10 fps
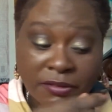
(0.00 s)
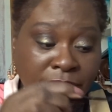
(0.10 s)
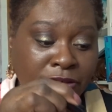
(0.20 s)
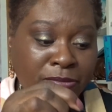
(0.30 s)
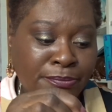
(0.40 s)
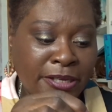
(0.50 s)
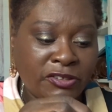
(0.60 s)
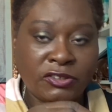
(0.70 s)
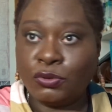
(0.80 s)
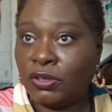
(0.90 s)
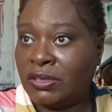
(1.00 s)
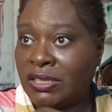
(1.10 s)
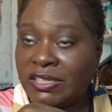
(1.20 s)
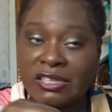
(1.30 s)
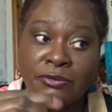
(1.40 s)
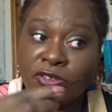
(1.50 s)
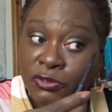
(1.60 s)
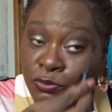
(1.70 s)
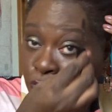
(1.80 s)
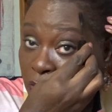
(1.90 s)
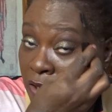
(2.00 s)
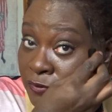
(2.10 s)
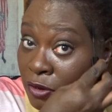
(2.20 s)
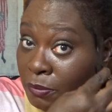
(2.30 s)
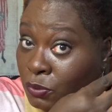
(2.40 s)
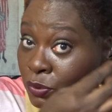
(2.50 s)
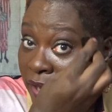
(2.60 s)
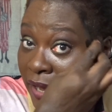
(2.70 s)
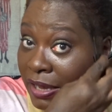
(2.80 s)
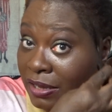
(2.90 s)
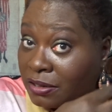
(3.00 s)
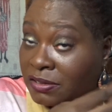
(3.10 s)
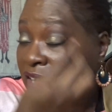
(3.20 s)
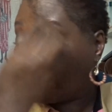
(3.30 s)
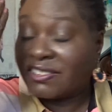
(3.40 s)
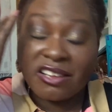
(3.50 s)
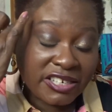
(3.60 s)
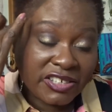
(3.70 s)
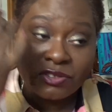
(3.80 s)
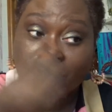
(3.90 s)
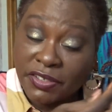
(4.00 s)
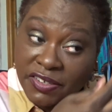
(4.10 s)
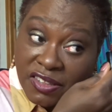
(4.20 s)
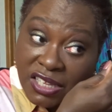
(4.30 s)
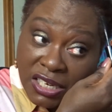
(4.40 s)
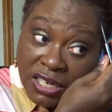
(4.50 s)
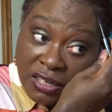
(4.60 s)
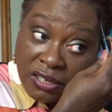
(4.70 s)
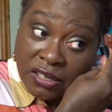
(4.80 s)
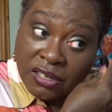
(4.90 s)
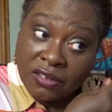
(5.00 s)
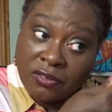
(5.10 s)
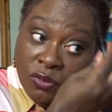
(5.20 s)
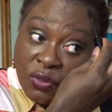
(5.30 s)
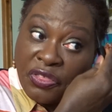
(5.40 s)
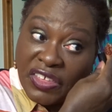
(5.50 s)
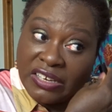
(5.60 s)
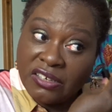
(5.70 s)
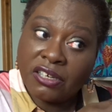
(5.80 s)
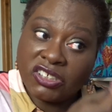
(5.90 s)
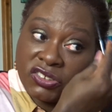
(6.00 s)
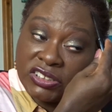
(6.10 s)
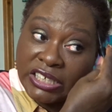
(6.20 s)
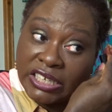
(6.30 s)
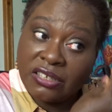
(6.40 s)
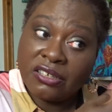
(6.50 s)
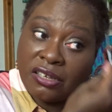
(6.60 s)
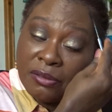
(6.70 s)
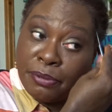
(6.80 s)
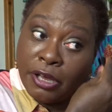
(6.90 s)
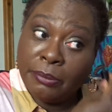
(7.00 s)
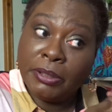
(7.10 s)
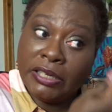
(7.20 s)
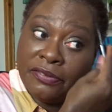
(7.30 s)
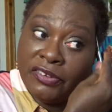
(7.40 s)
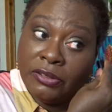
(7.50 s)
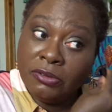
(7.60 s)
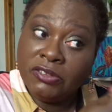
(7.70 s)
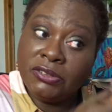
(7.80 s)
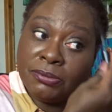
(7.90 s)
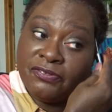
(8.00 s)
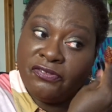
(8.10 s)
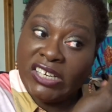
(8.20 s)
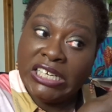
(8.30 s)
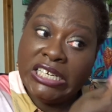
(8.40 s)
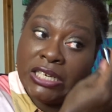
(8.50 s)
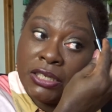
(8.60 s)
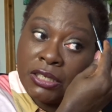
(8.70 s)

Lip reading: Probably better to do it on this side, which is, I've got more hair because that side is always thinning, or thinned I should say, permanently filled, thinned.